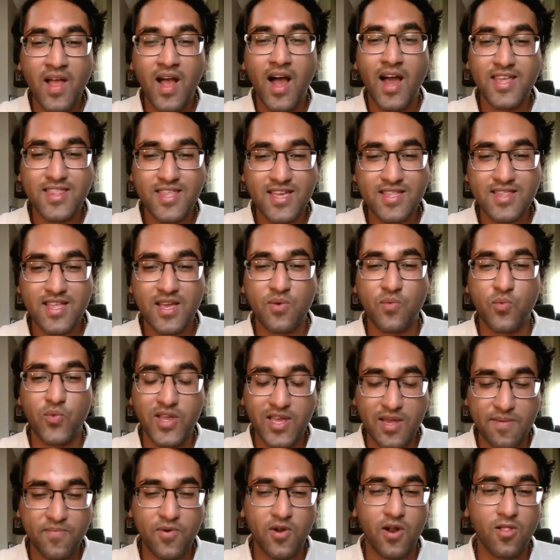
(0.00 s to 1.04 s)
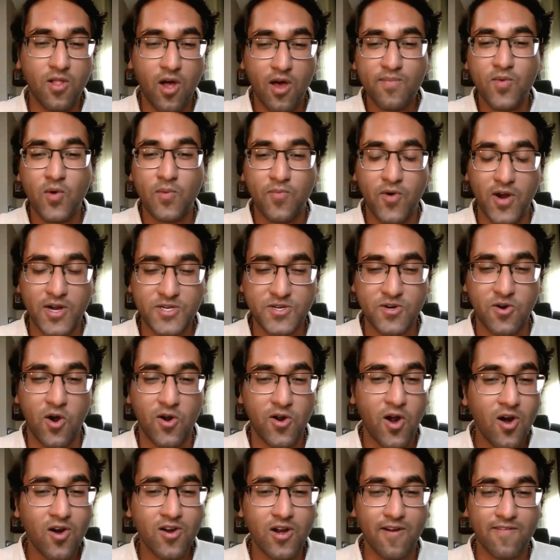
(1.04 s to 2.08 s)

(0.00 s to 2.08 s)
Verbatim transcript: I think that we can put a lot more pressure on our